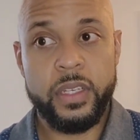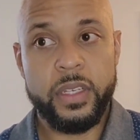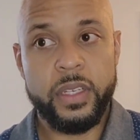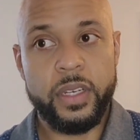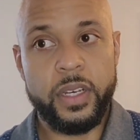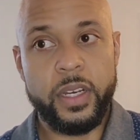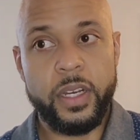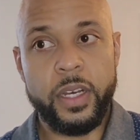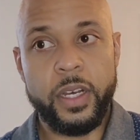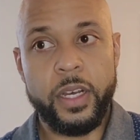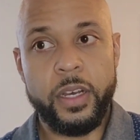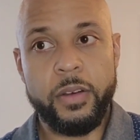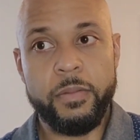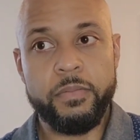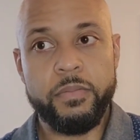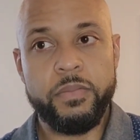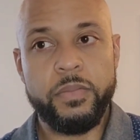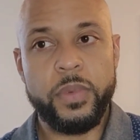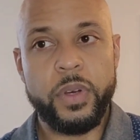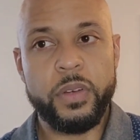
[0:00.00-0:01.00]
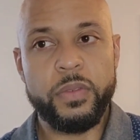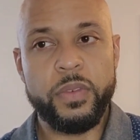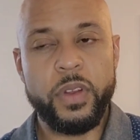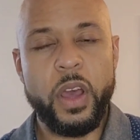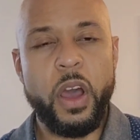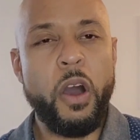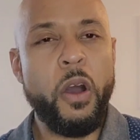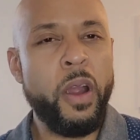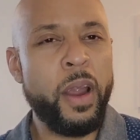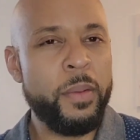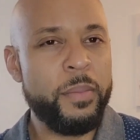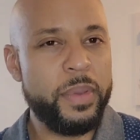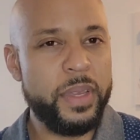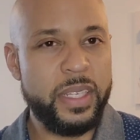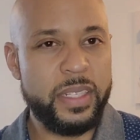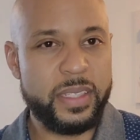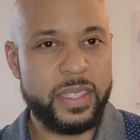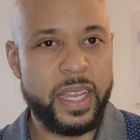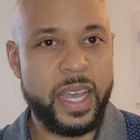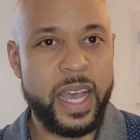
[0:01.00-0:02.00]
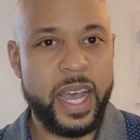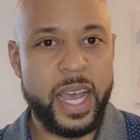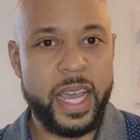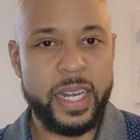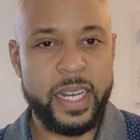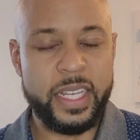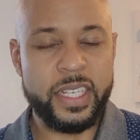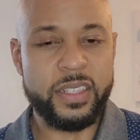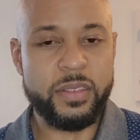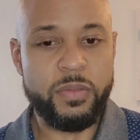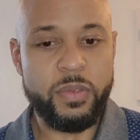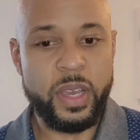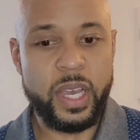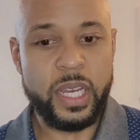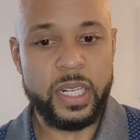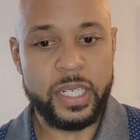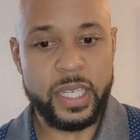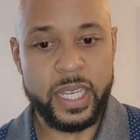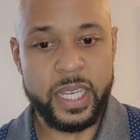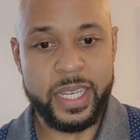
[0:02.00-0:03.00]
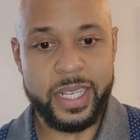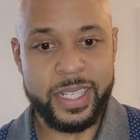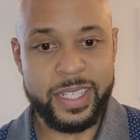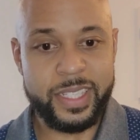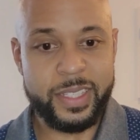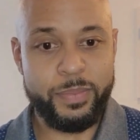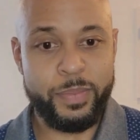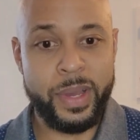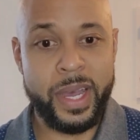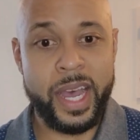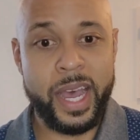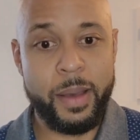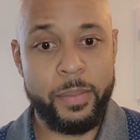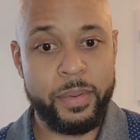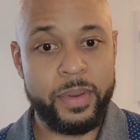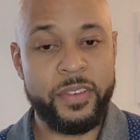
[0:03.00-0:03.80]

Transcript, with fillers: um, on the R&B side as well as pop.